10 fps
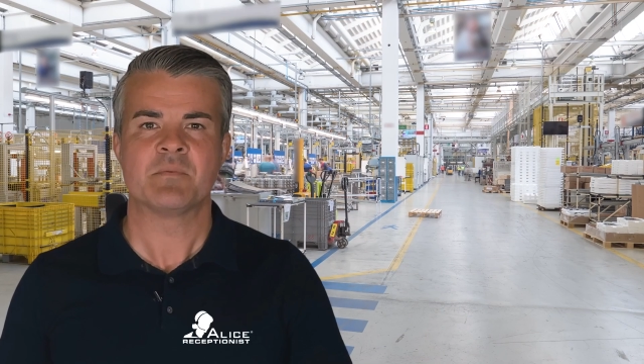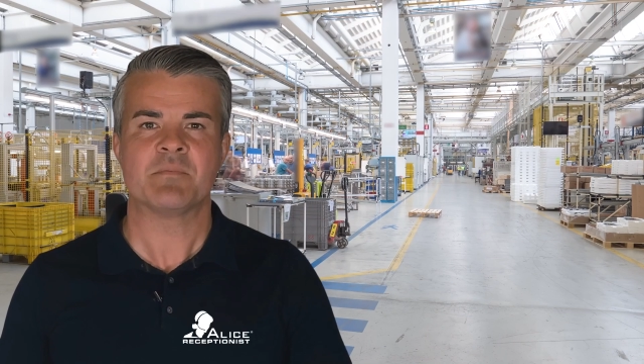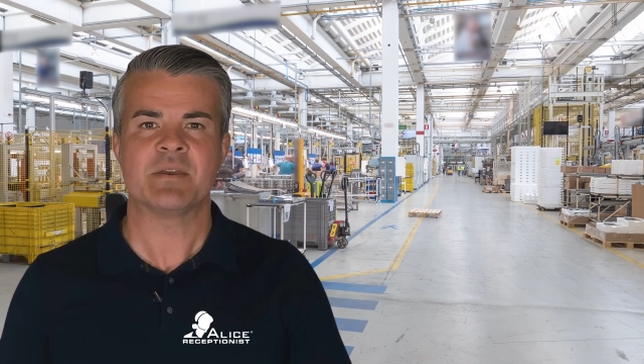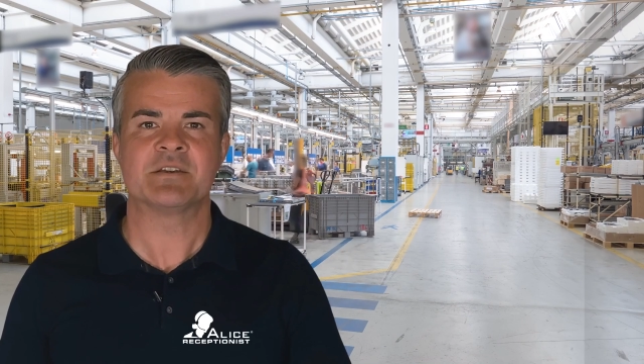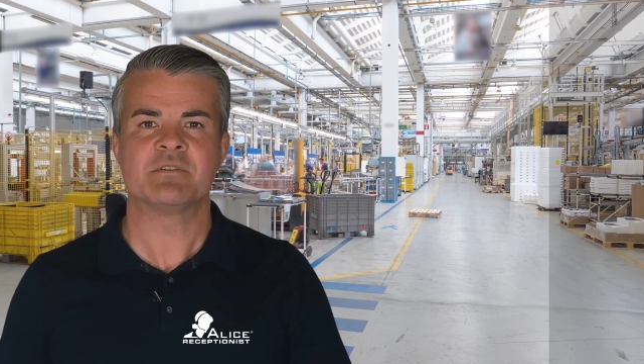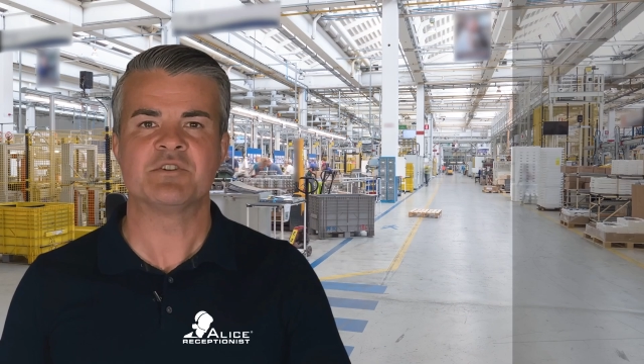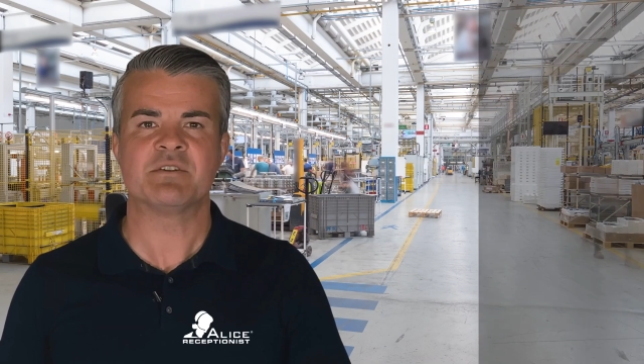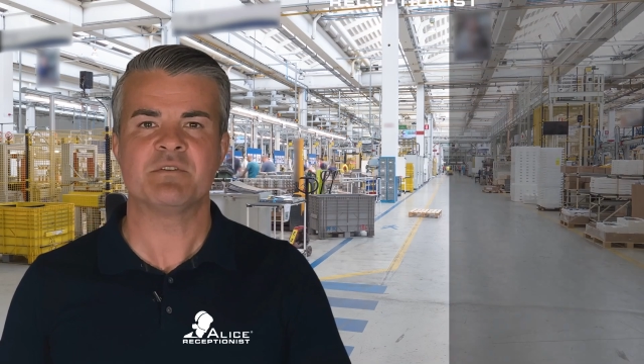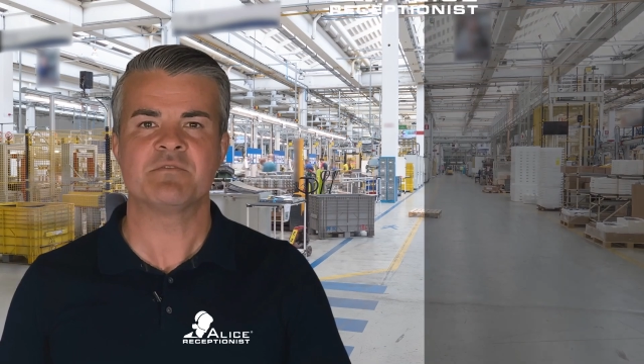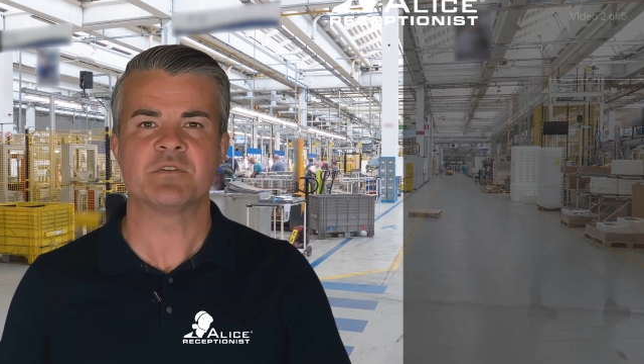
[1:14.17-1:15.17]
These are
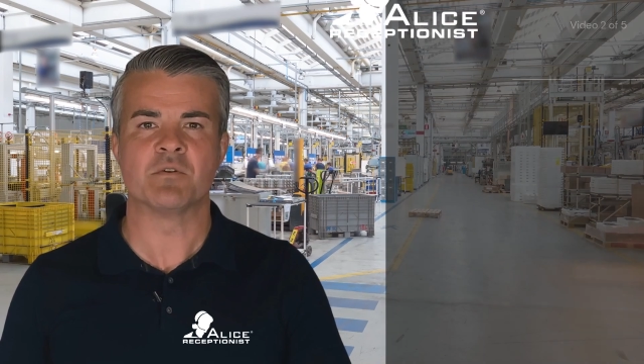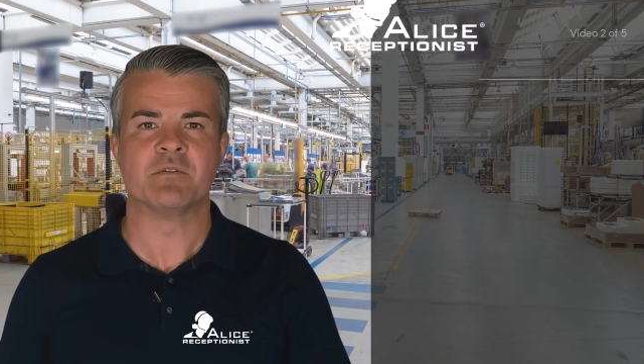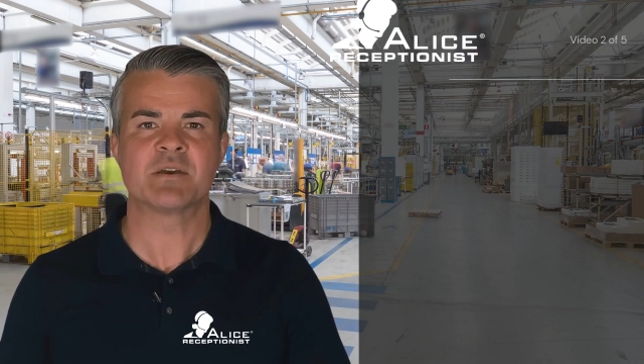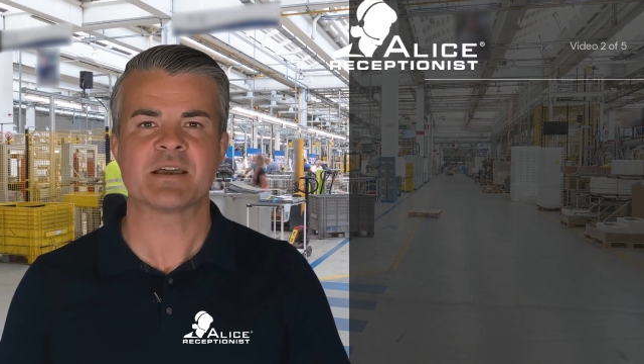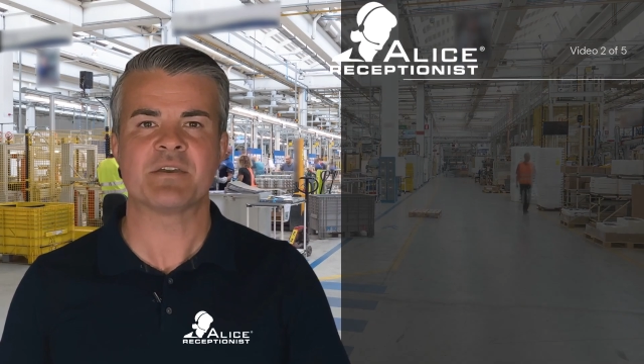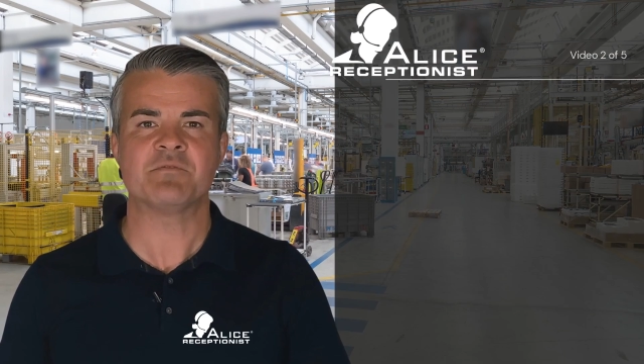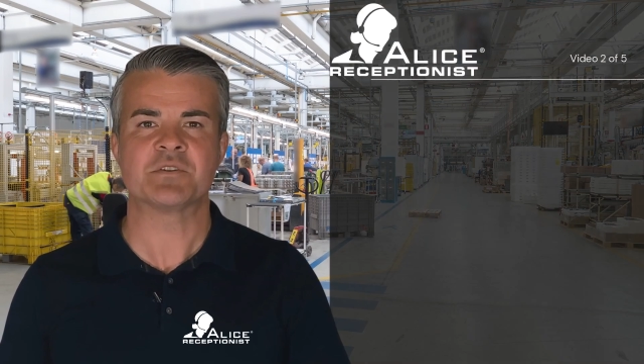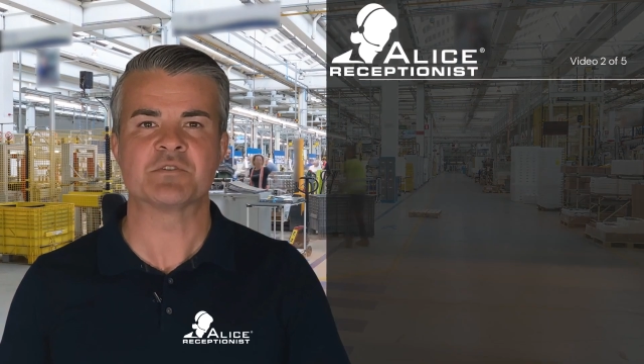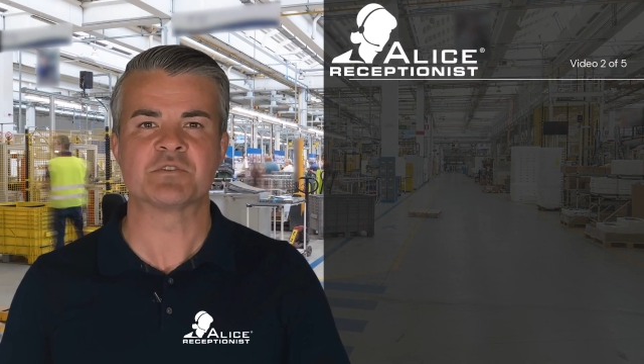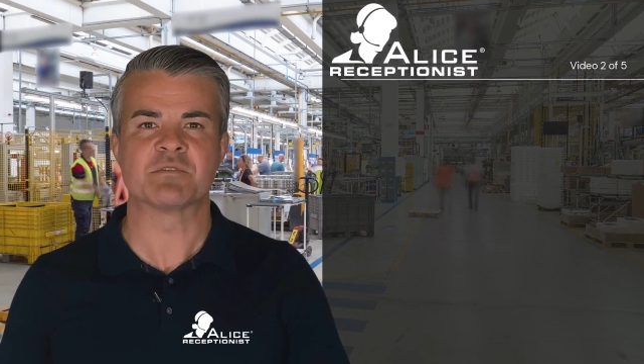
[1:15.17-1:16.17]
just a few of the key
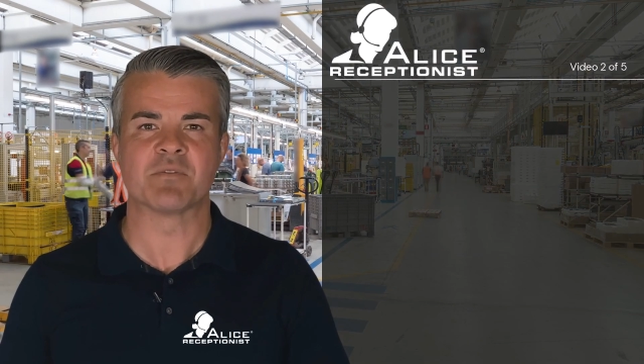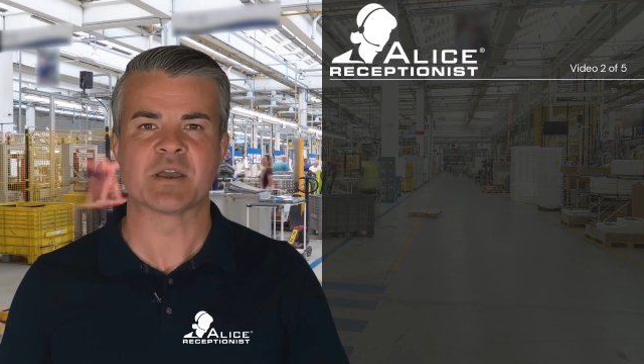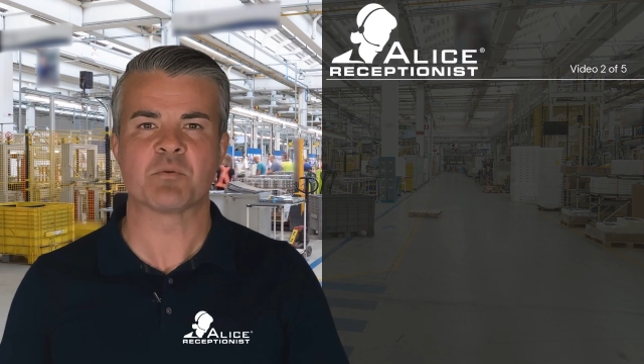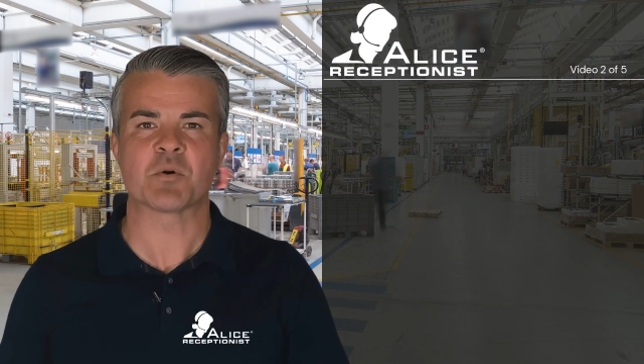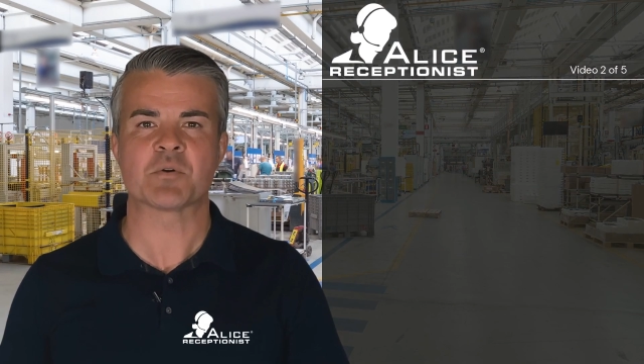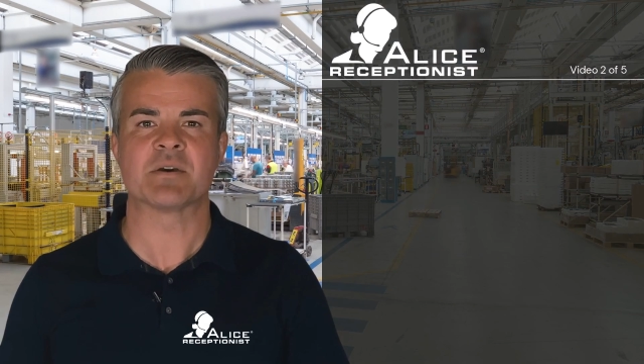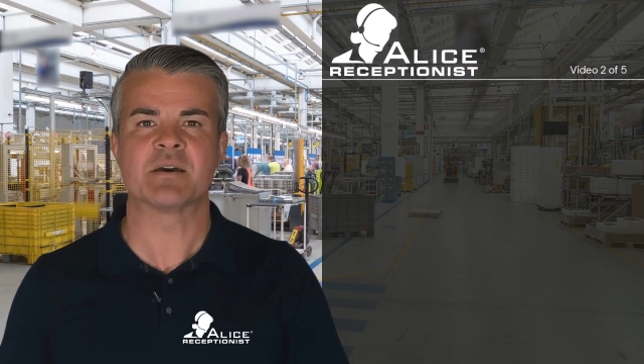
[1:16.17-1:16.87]
features available